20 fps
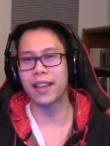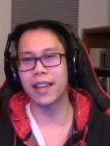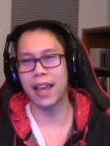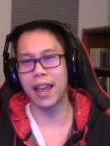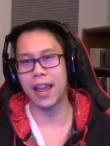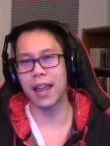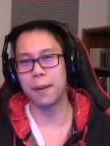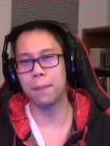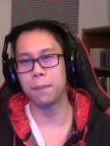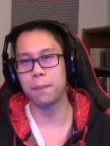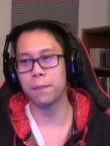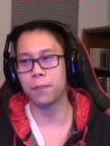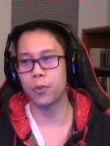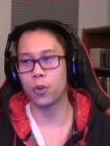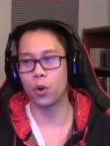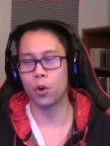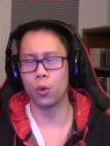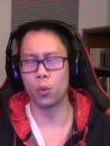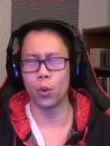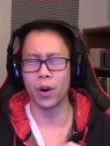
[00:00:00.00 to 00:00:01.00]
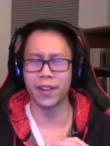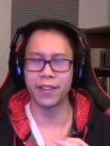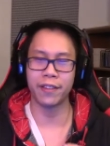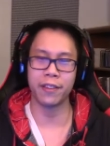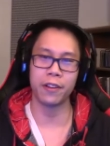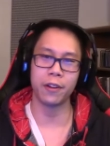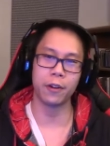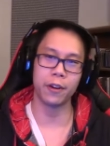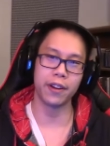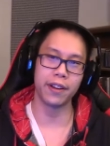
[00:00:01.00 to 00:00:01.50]
game or what
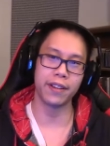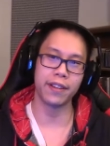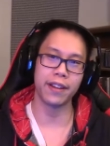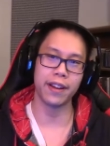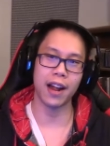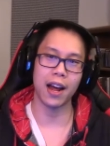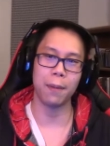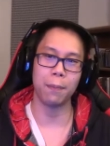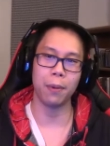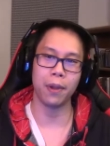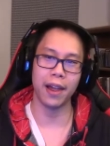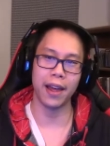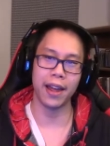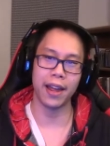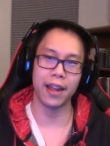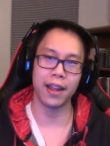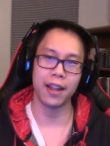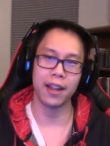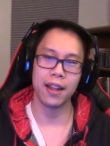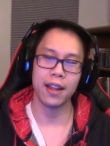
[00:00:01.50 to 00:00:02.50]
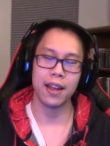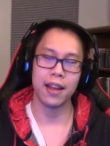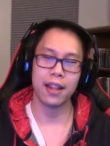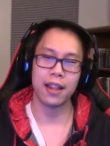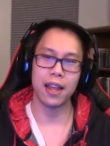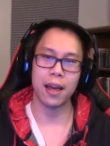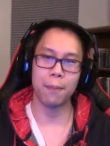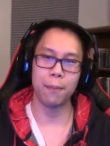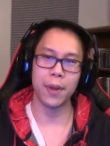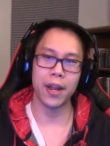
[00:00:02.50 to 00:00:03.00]
series did I play
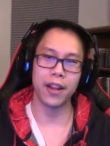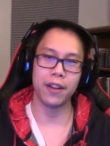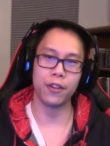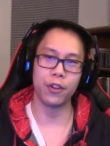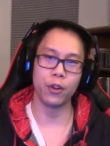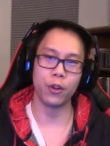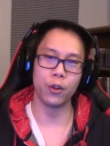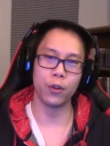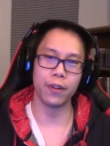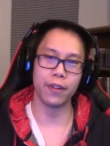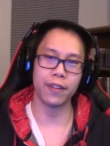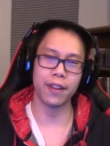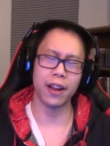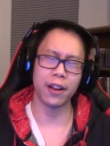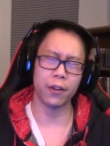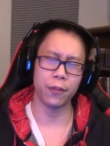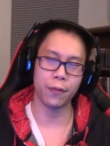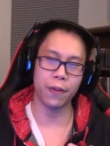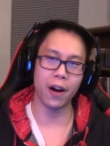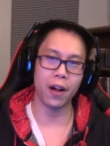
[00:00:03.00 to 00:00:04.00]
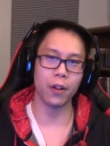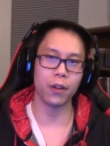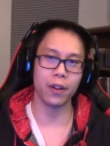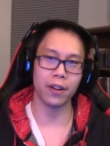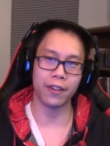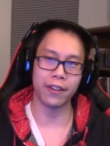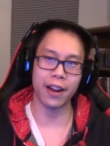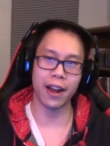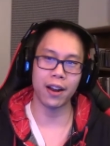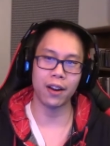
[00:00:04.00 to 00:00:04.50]
that made you decide to follow the
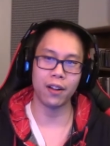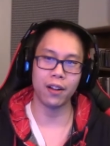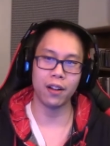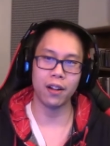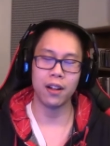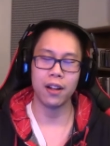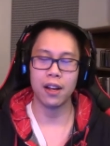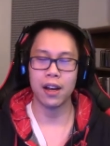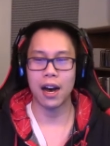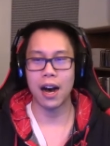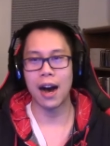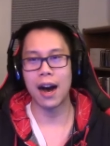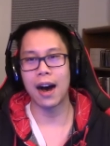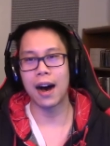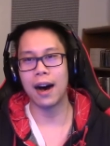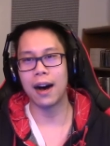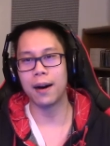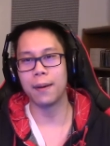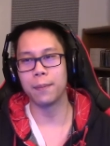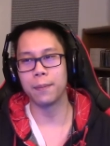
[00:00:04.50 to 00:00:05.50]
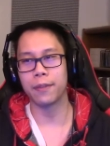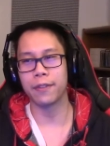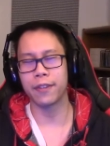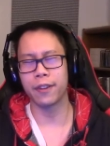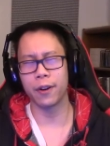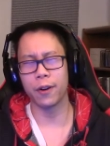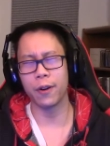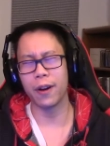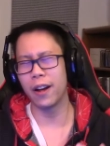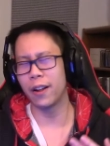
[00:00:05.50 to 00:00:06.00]
channel?
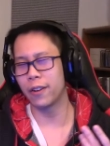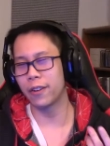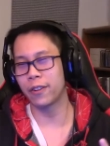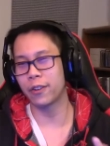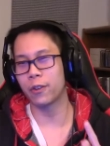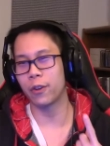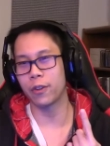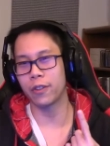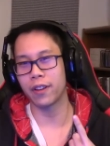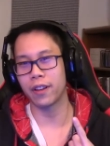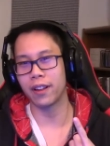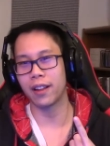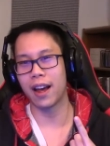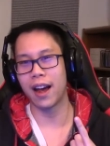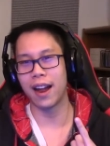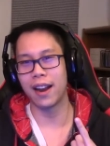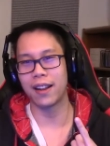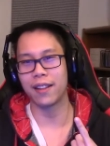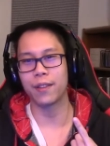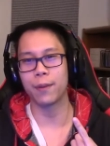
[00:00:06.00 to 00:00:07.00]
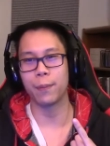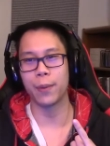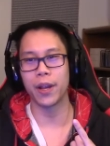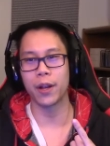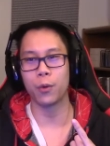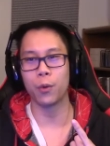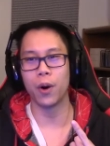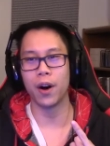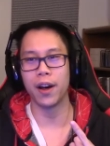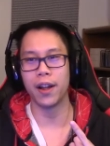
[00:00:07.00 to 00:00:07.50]
So Elder Scrolls Online is a
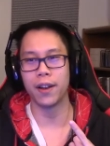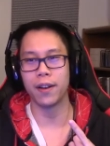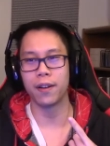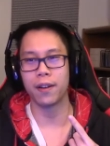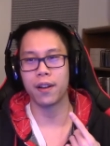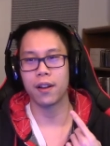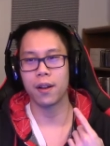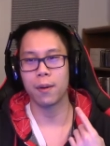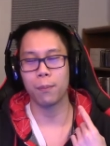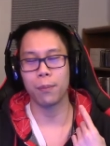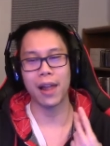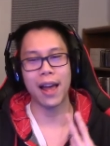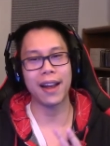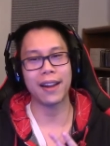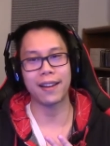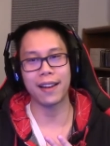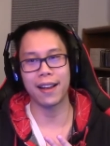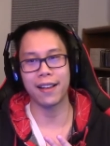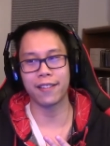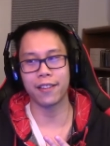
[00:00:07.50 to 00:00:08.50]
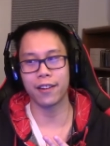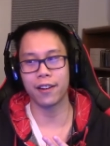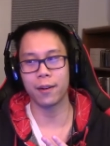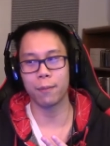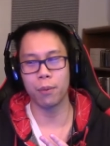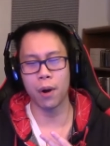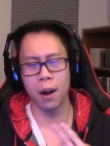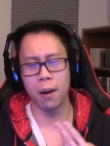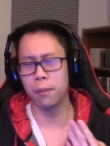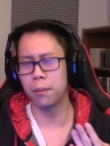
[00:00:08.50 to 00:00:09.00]
big one, Black Desert,
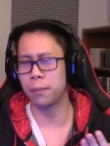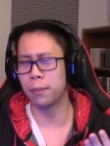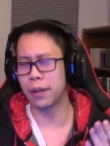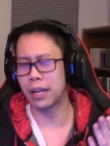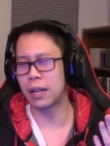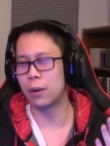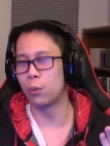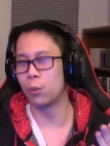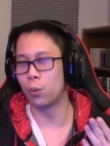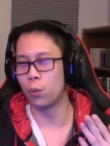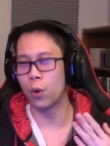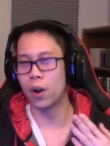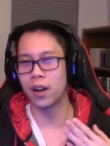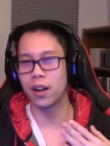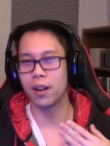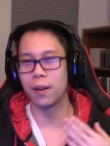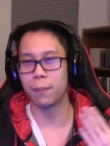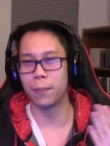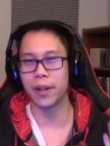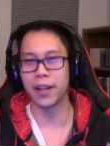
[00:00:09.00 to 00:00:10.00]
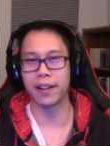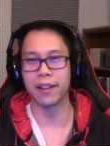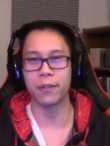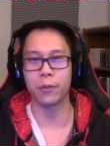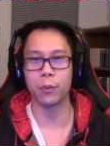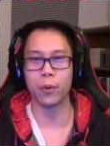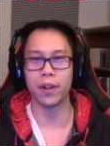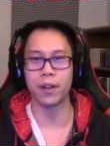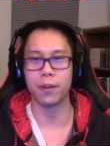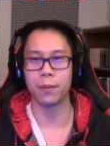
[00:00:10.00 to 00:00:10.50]
probably one of the biggest
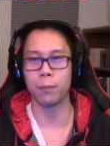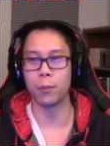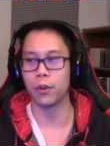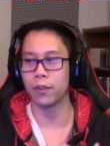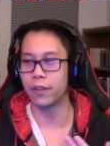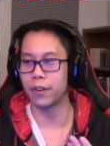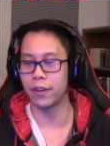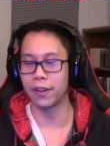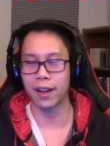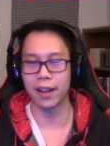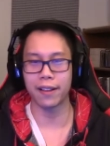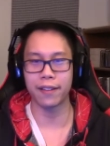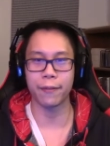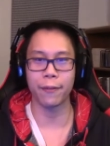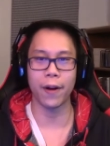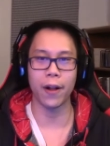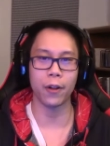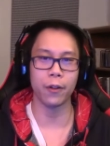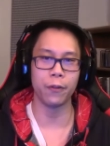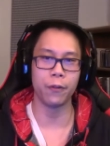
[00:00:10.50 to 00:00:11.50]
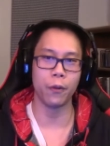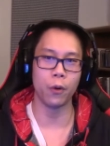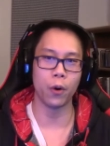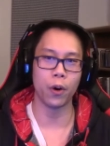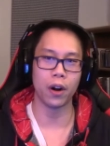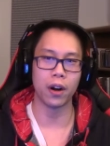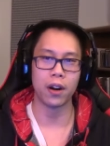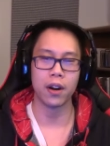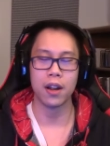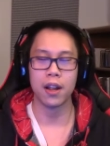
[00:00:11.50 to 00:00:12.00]
ones most of you guys followed
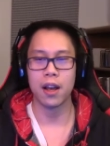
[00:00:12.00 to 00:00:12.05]
for.